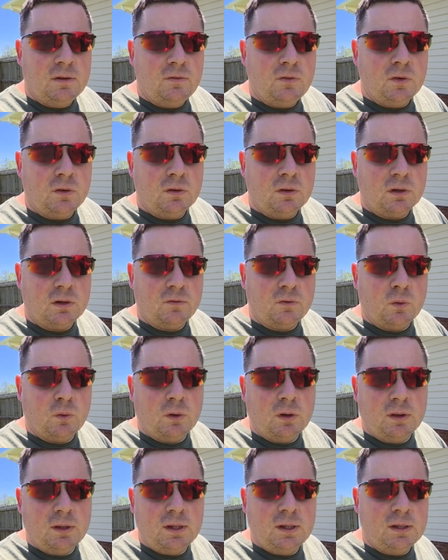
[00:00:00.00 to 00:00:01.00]
If you're looking for
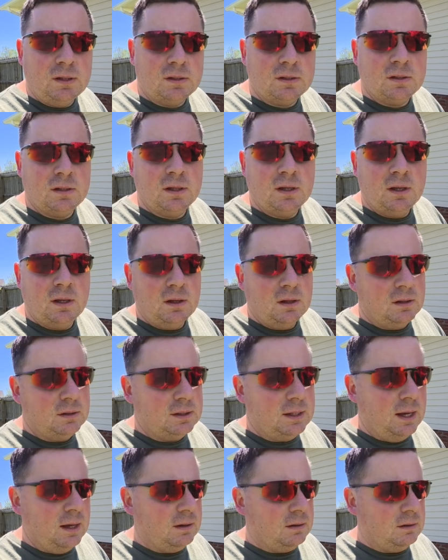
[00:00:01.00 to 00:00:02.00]
one of these,
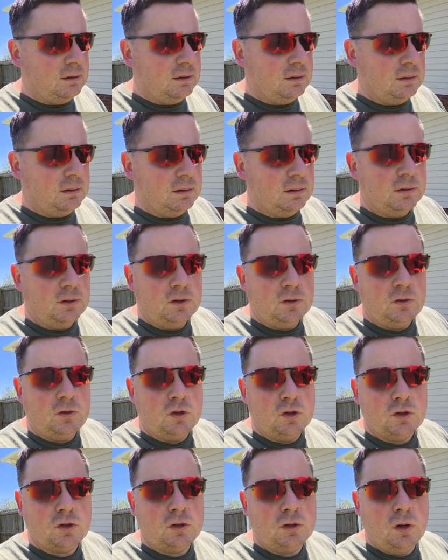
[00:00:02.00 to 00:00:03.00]
yeah,
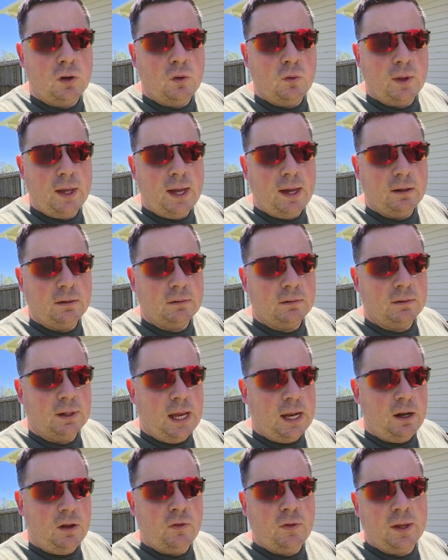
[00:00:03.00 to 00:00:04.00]
just know that
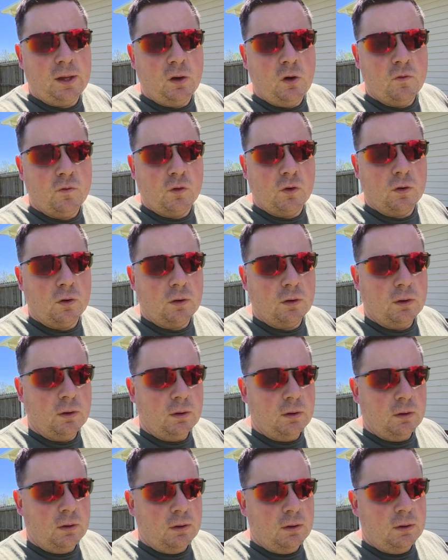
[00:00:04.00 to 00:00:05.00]
anything over
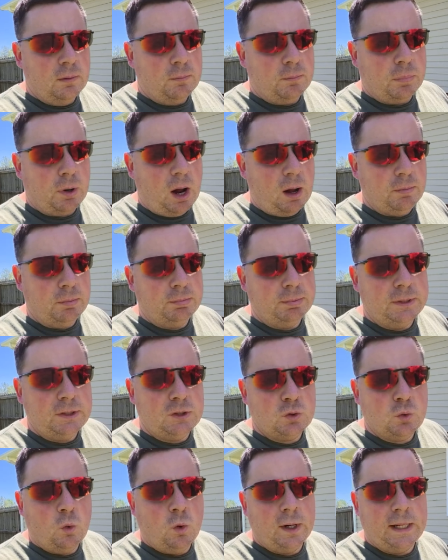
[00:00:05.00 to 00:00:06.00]
probably
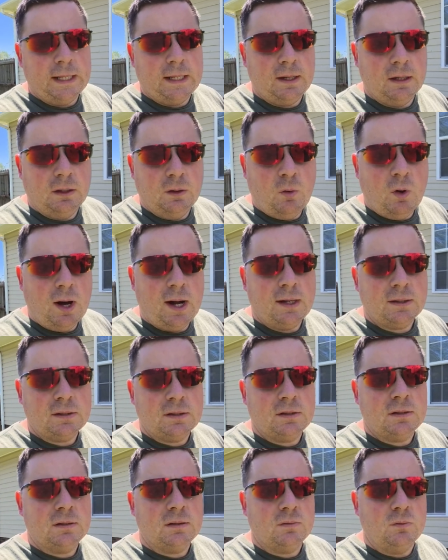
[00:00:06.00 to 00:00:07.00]
twenty
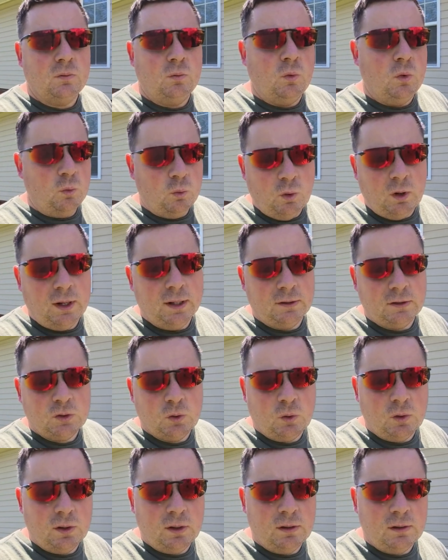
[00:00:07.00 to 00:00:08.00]
kilowatts, well, one
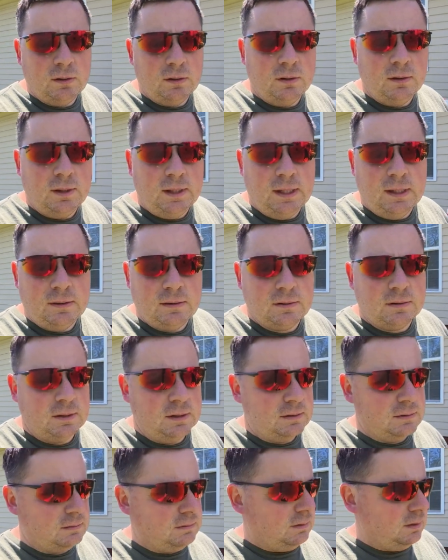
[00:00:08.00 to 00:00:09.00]
is,
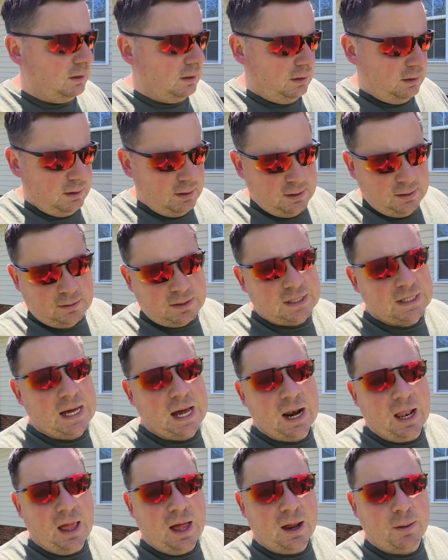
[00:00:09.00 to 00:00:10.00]
is it's
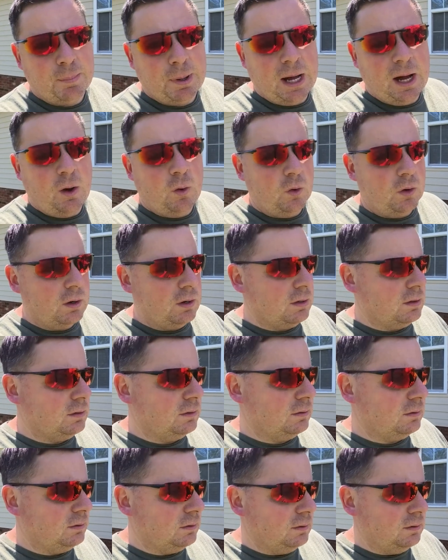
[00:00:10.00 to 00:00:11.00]
not a lot of power
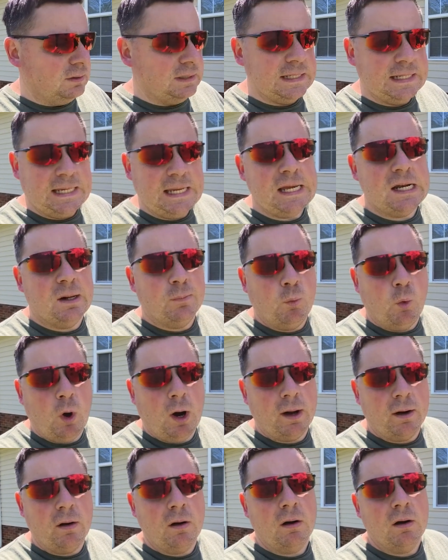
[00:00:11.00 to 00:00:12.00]
to heat up
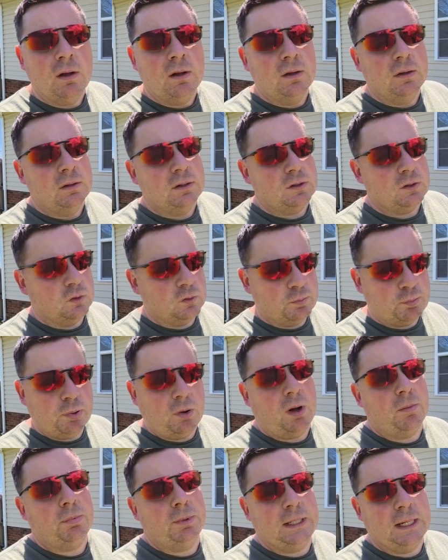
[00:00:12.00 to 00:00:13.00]
water, so it's
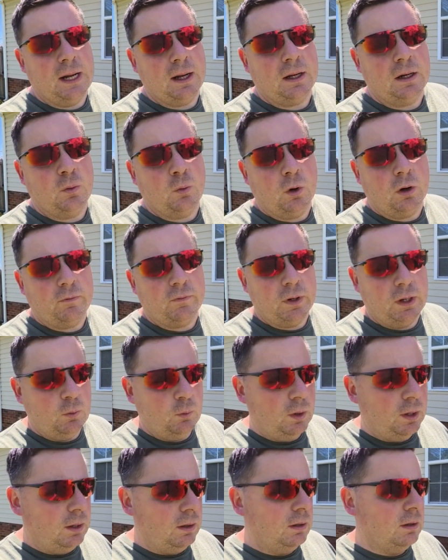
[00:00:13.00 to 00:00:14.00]
probably not going to work very
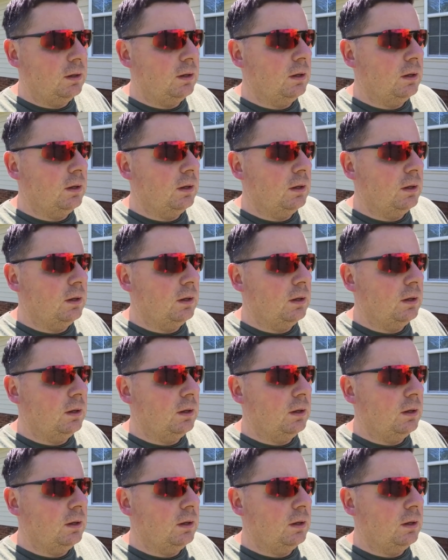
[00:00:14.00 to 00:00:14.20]
well.